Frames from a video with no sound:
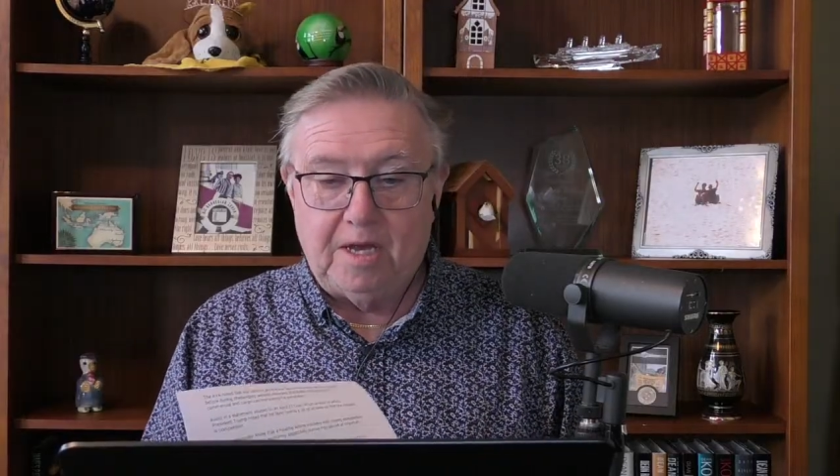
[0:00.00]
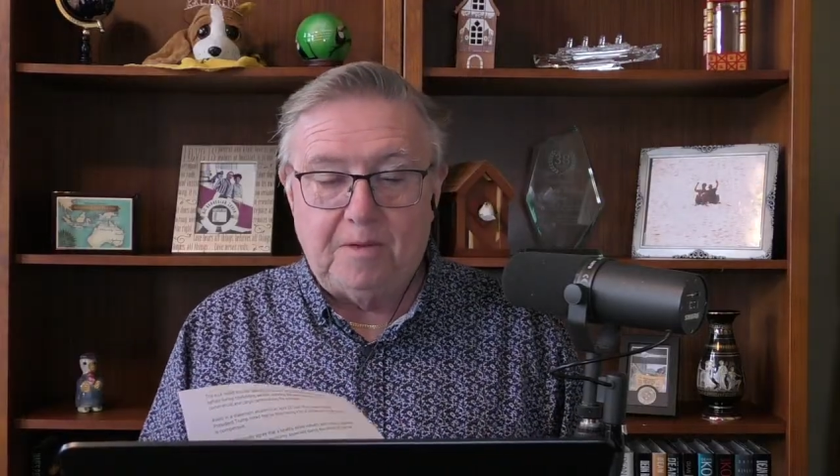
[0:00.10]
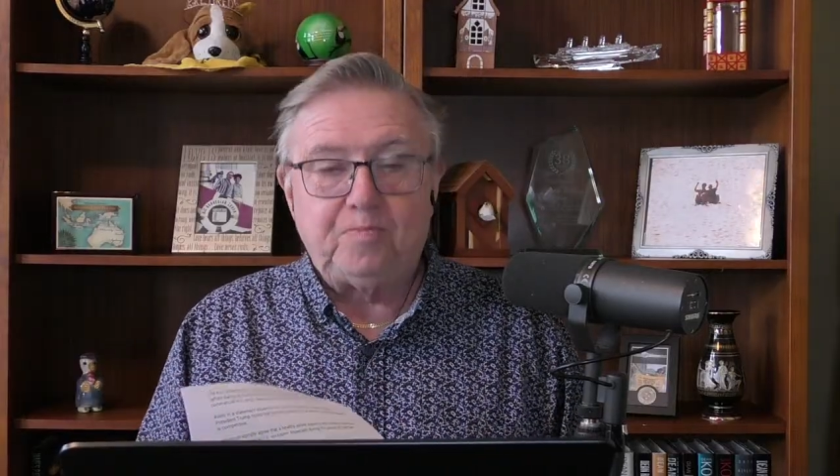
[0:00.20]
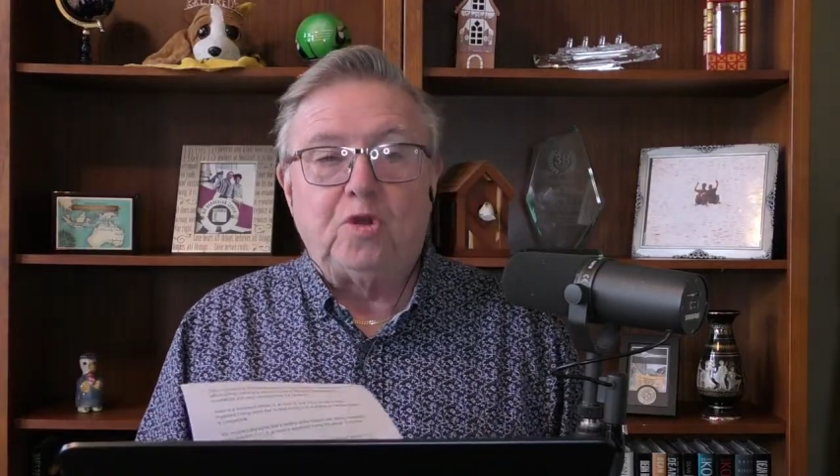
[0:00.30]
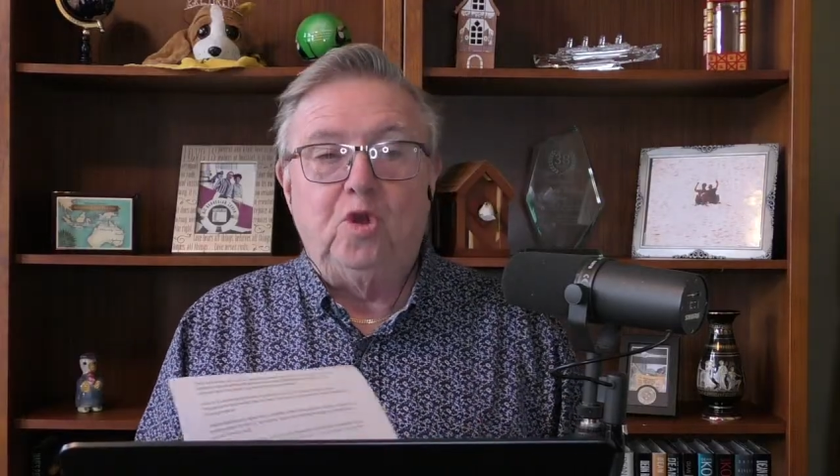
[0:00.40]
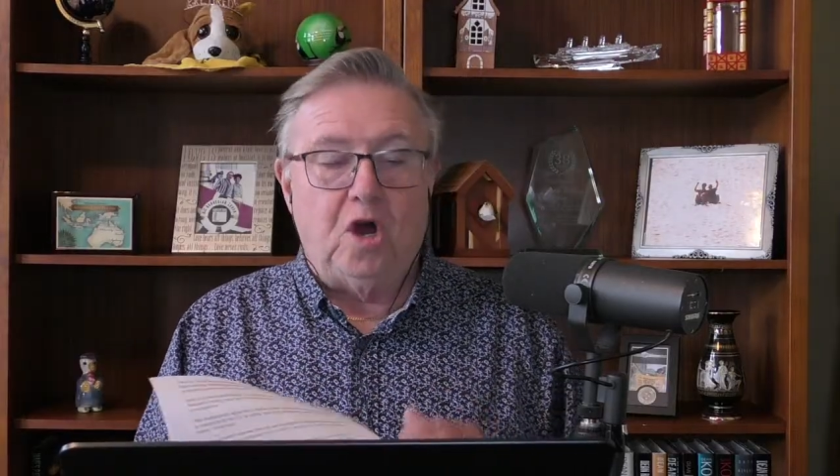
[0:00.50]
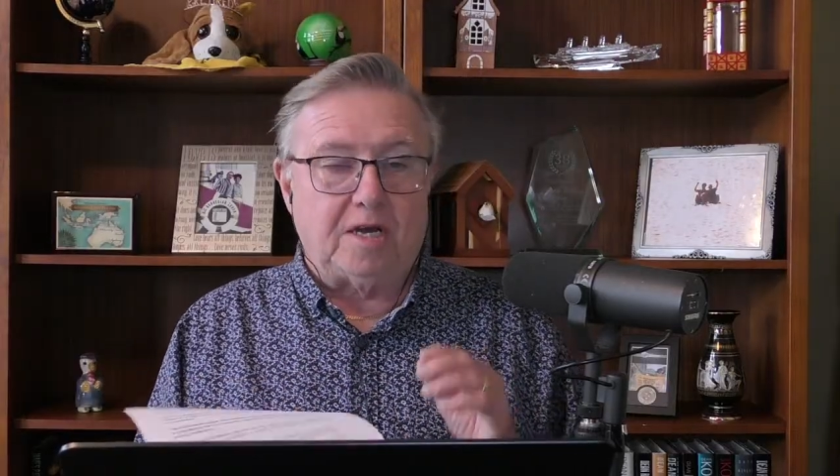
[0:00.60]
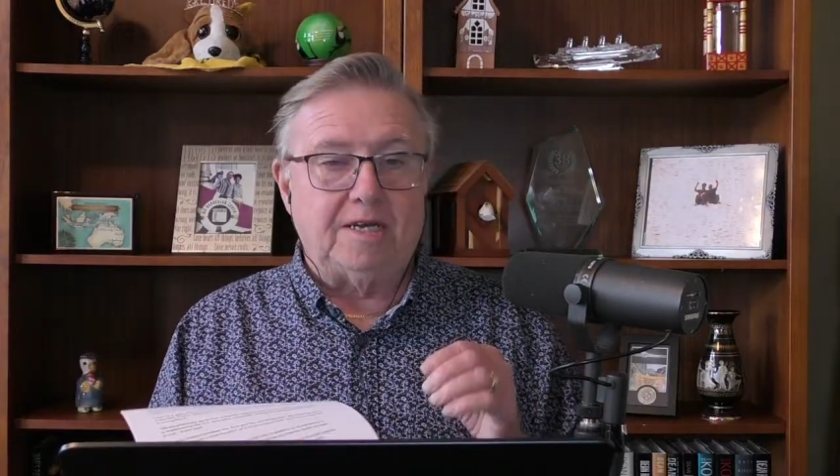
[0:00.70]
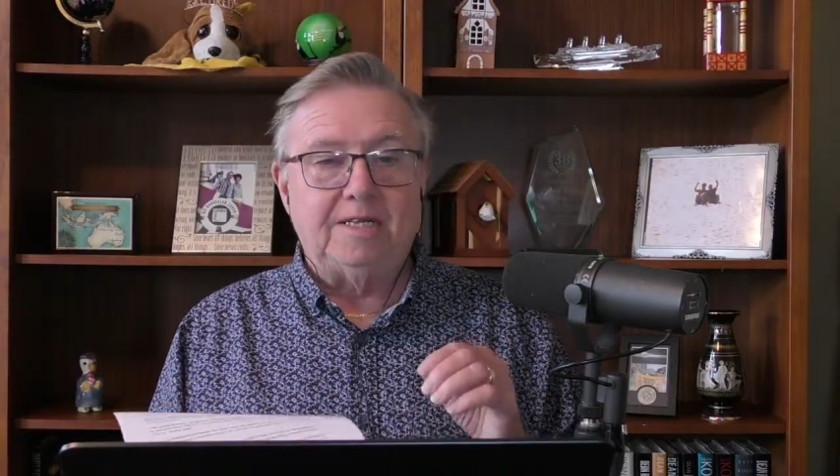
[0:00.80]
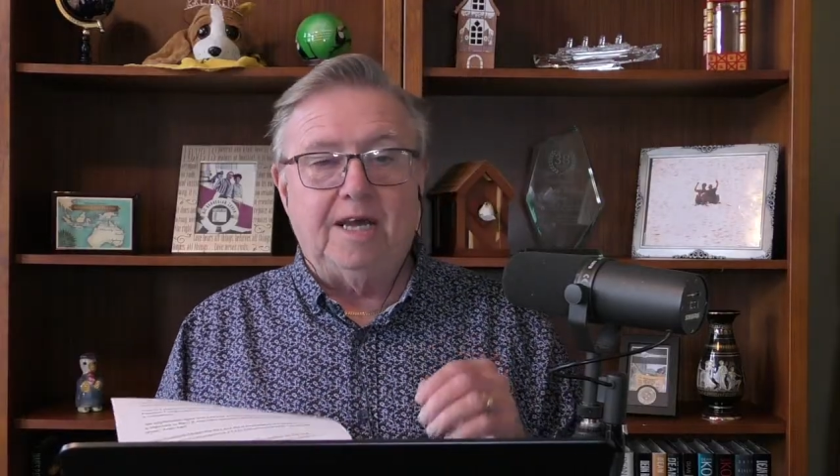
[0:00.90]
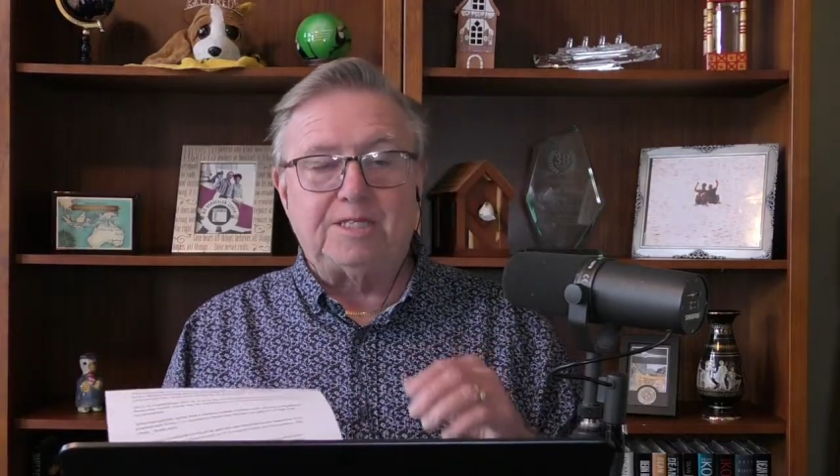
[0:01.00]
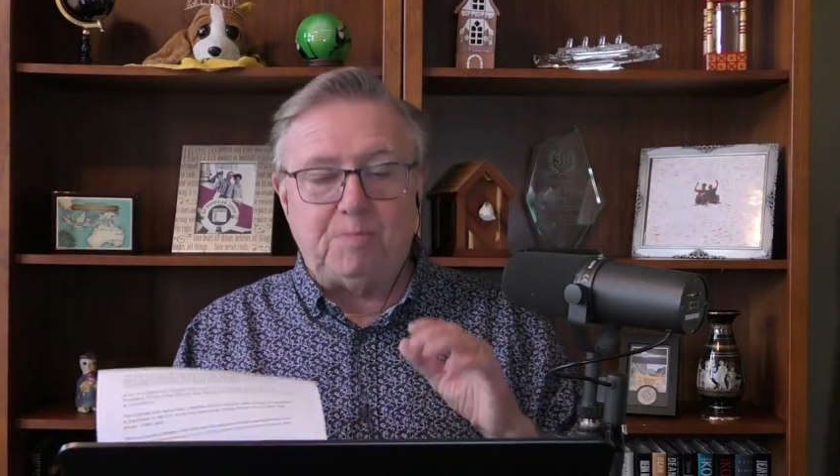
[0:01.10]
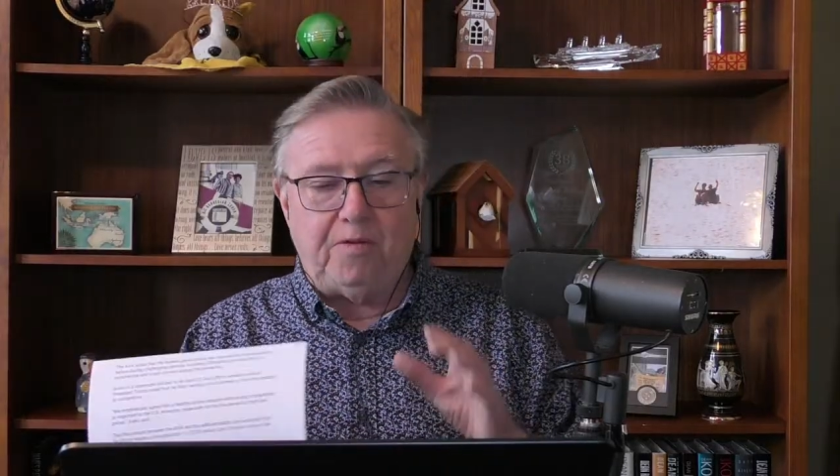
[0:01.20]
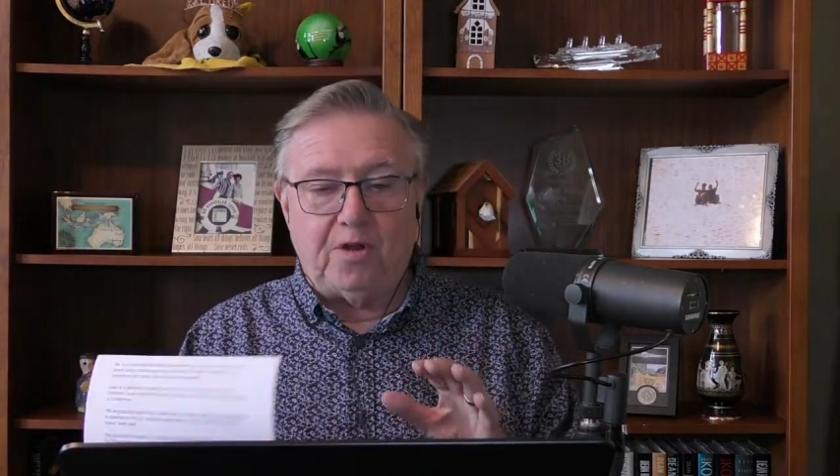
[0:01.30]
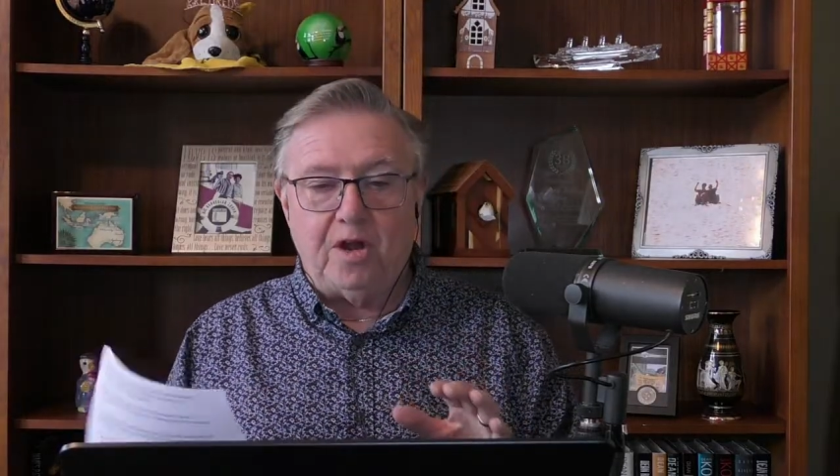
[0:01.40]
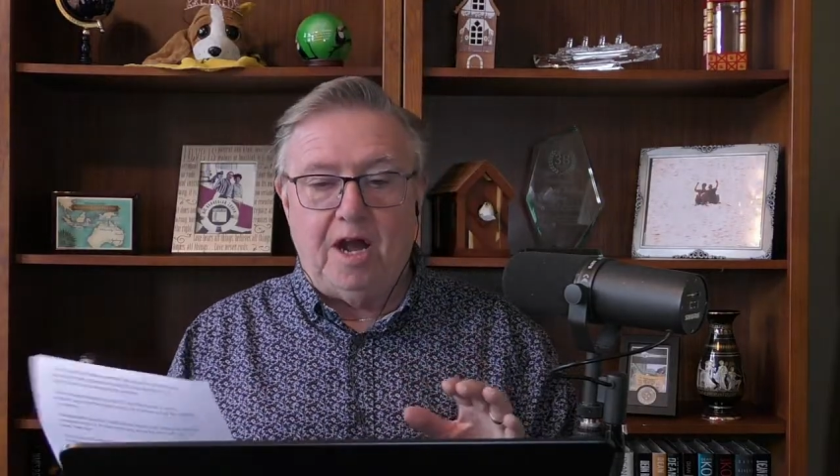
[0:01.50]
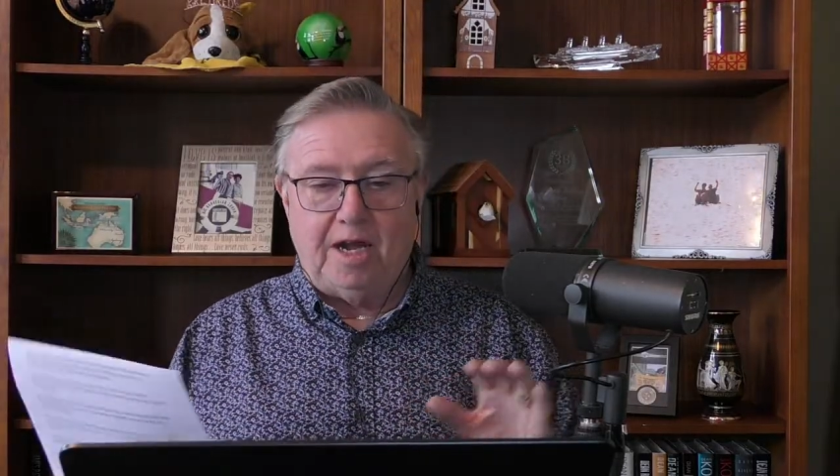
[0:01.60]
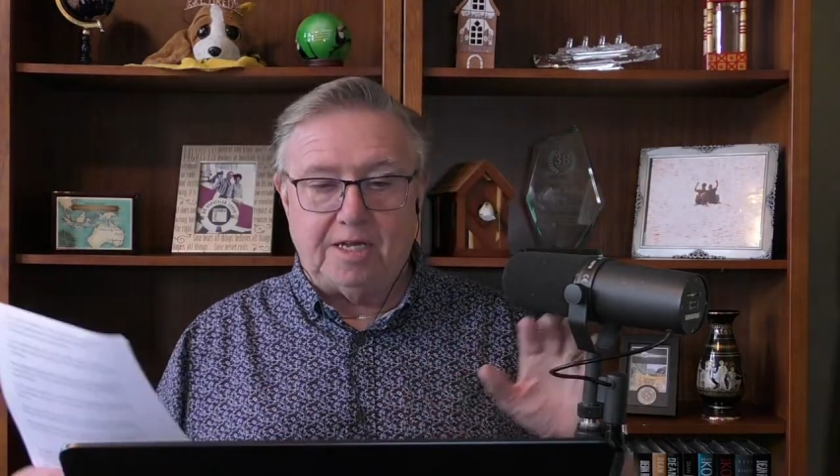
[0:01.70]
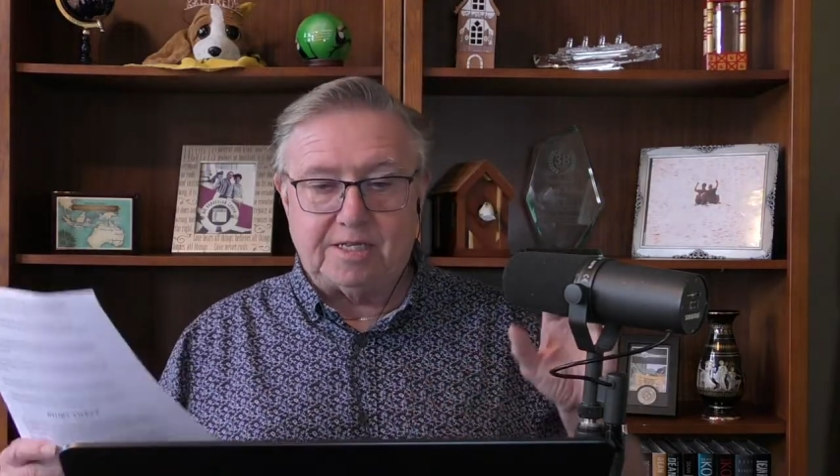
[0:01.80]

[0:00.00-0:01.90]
Look, let's be very honest.